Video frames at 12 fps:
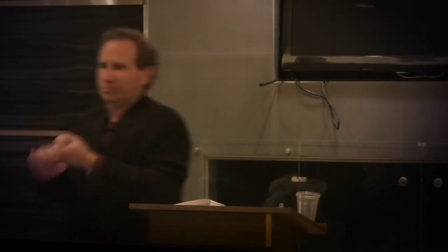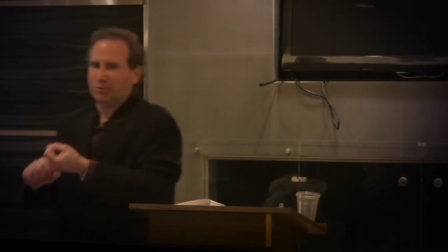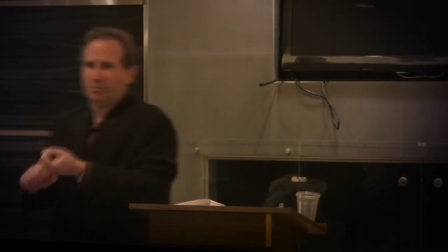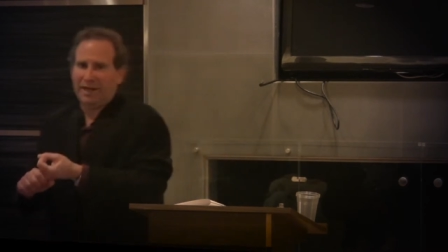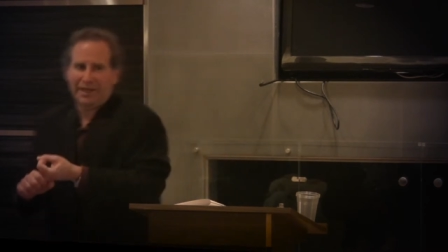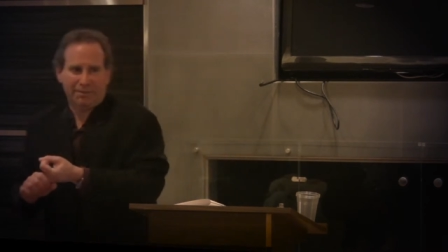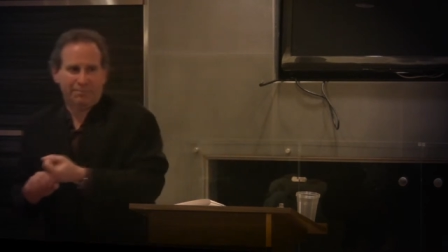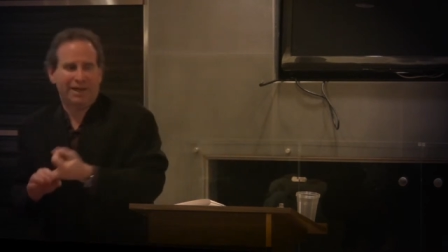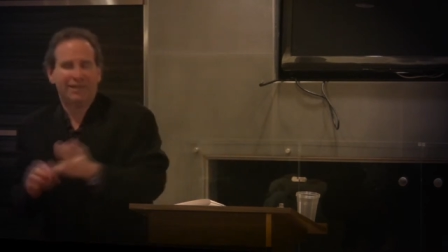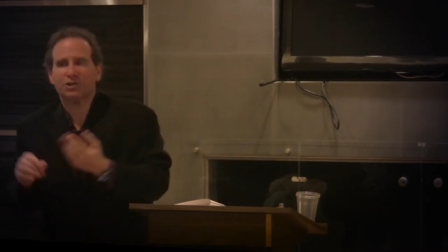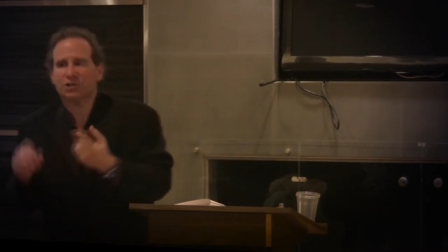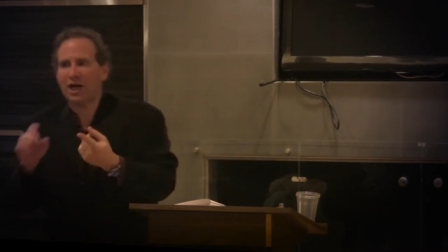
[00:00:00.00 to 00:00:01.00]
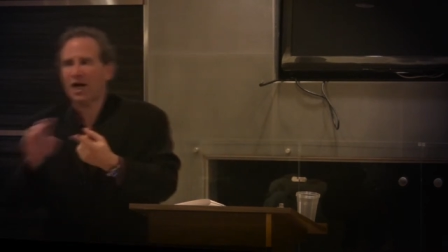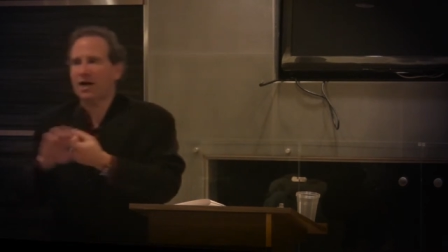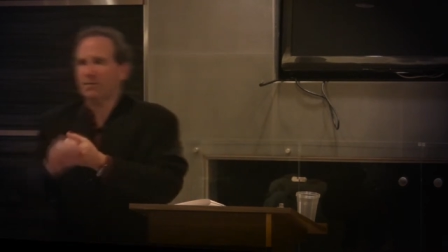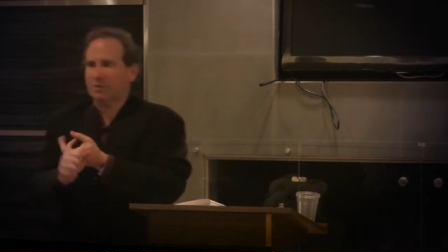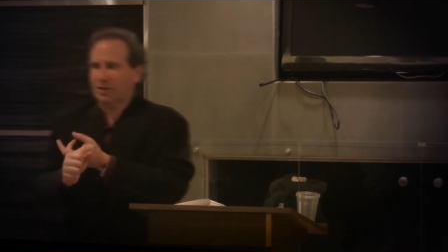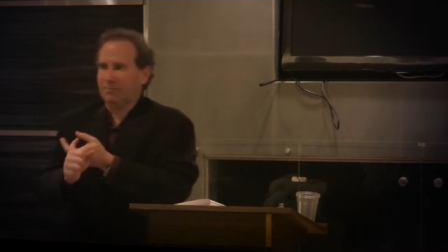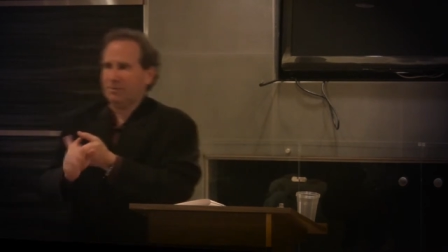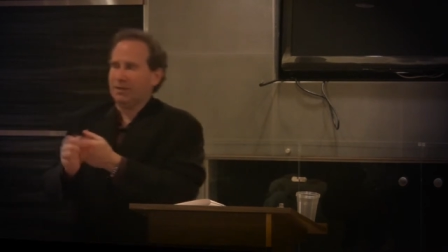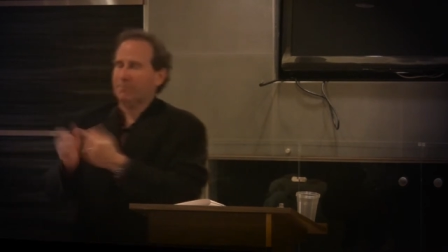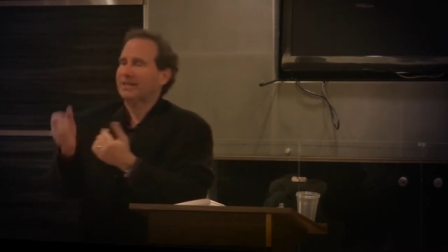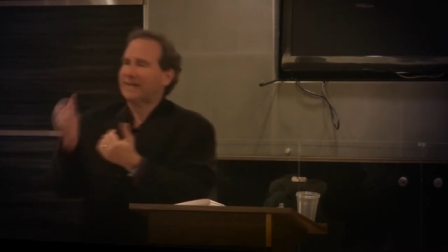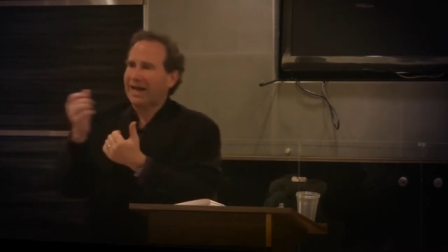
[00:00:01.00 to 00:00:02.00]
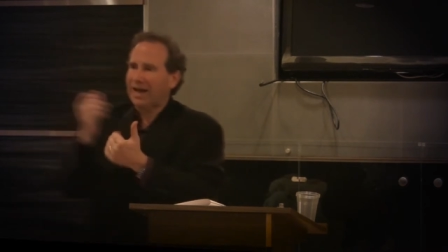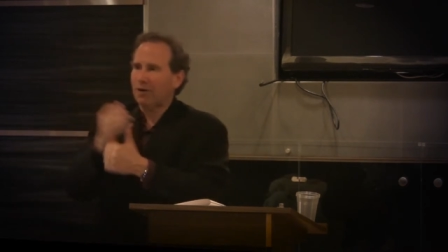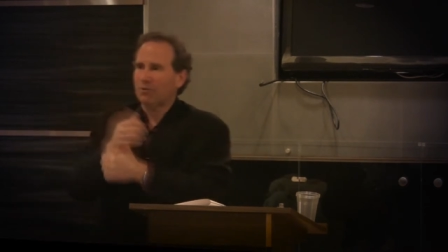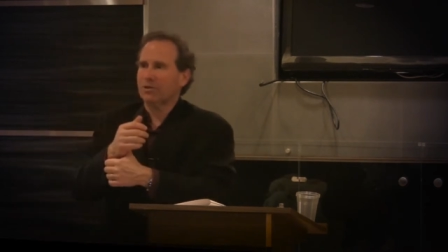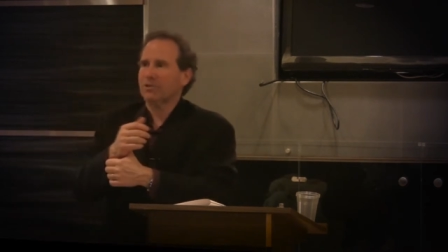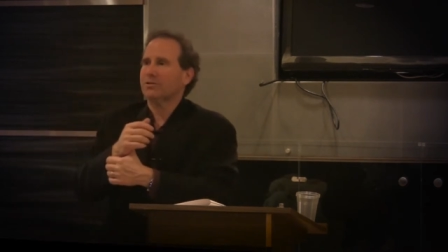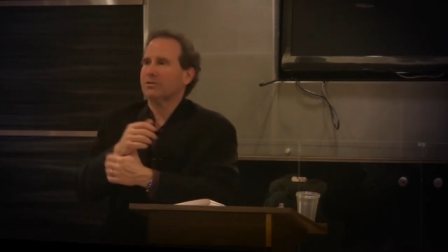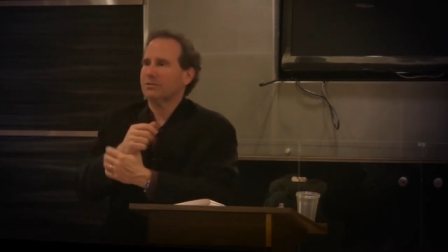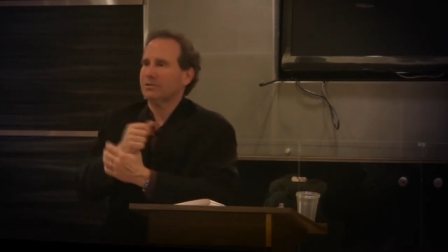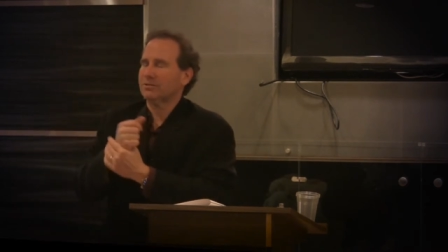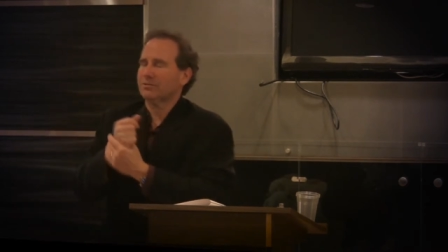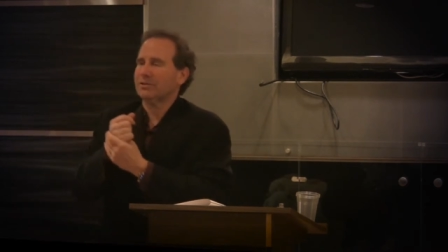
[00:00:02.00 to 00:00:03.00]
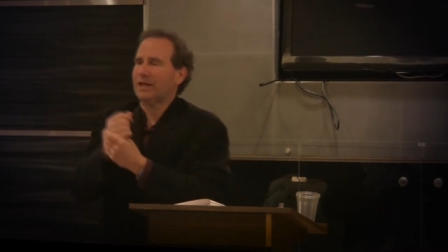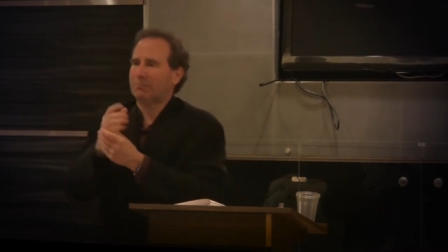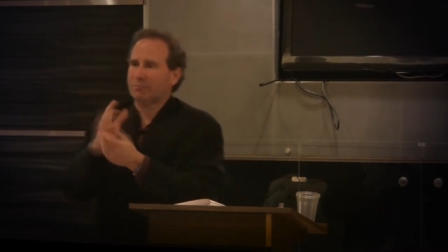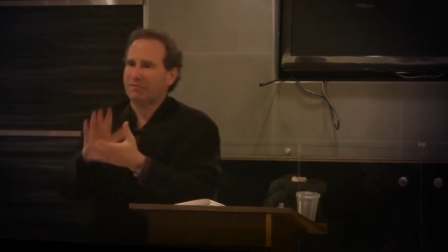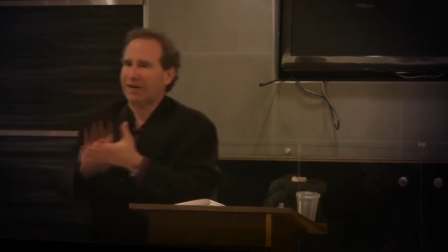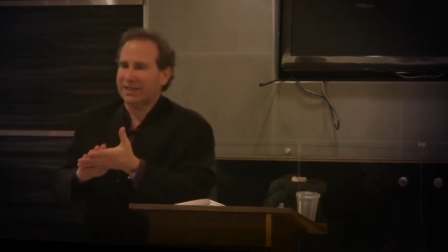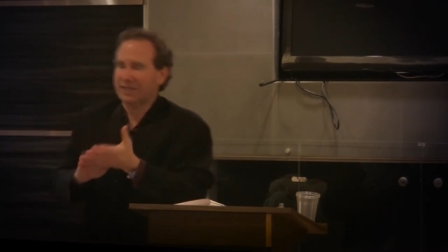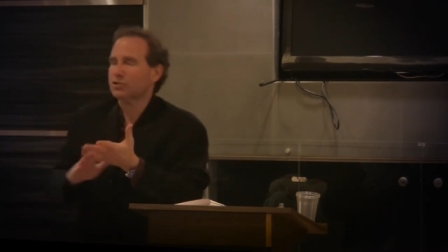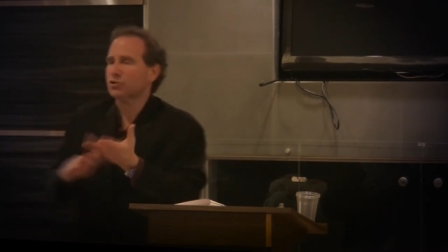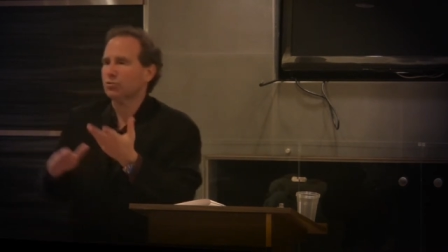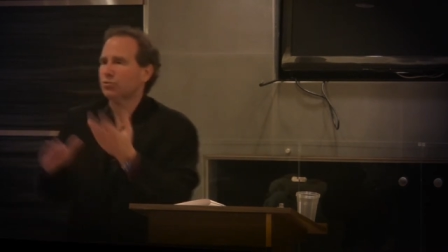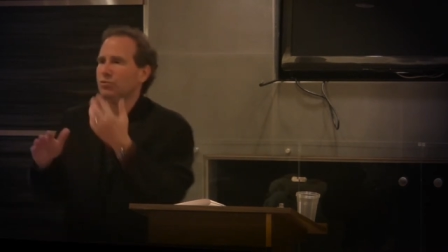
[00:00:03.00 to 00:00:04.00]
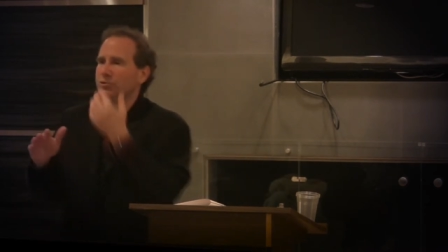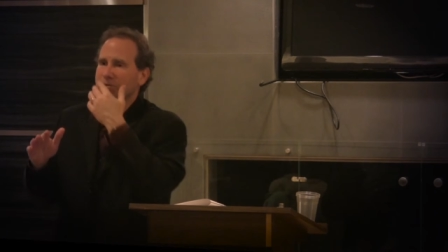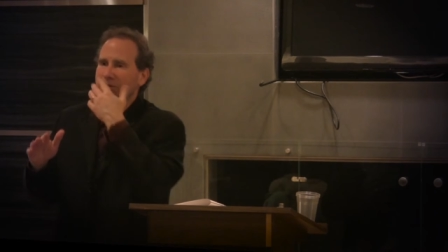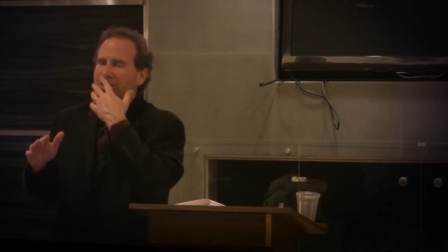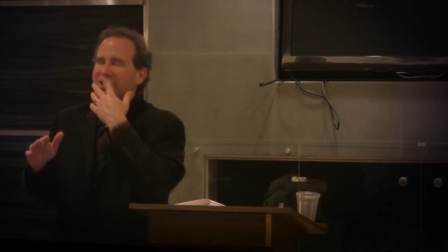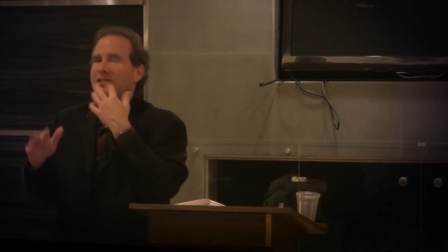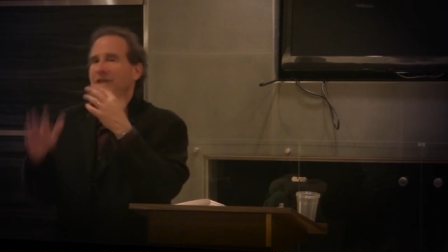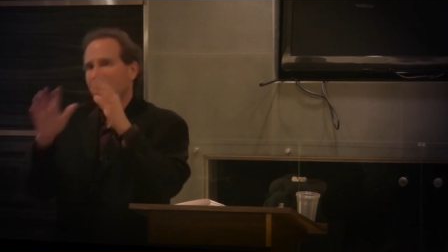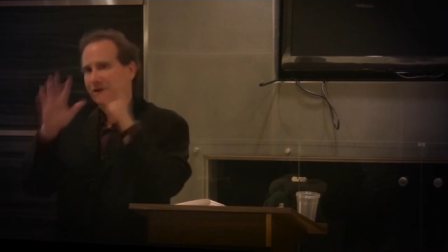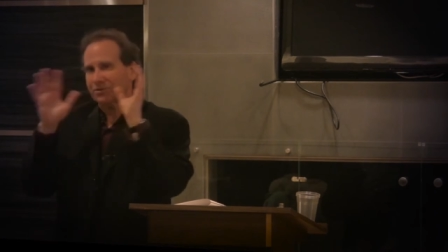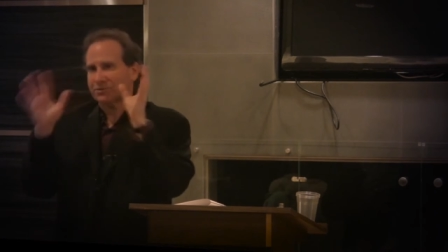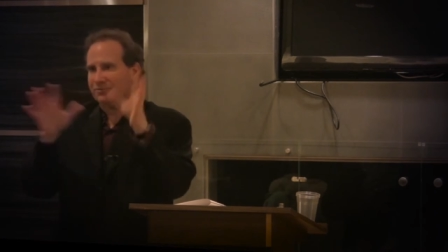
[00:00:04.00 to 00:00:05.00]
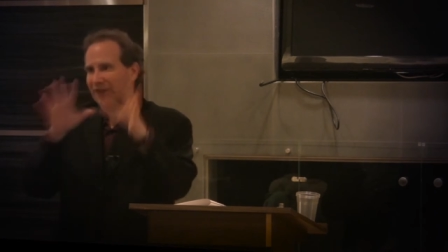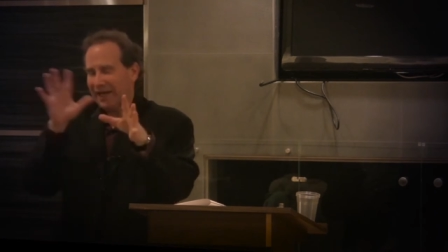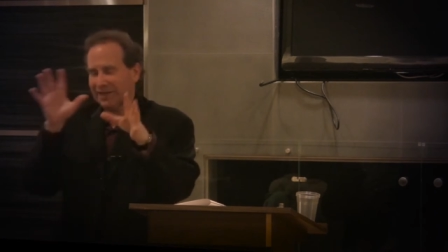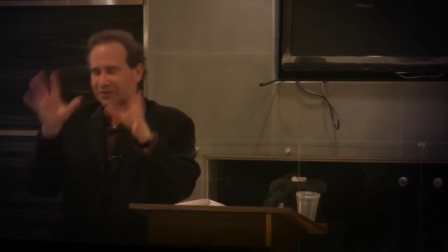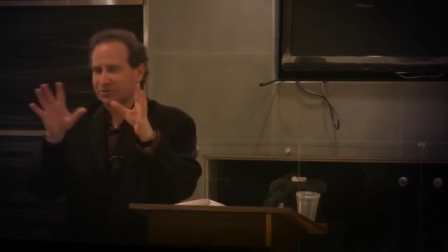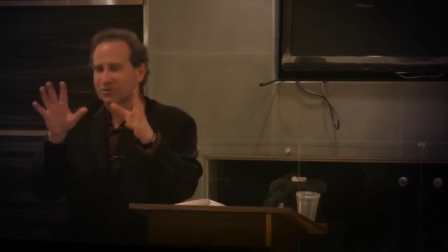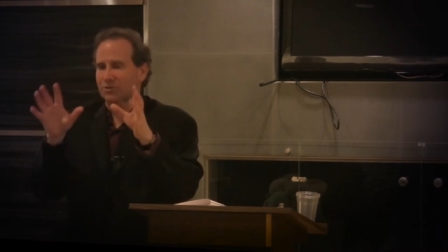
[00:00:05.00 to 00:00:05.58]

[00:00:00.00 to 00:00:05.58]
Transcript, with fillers: You're paying him by the job, you're not paying him by the hour, you're, you're not providing his tools, all those factors.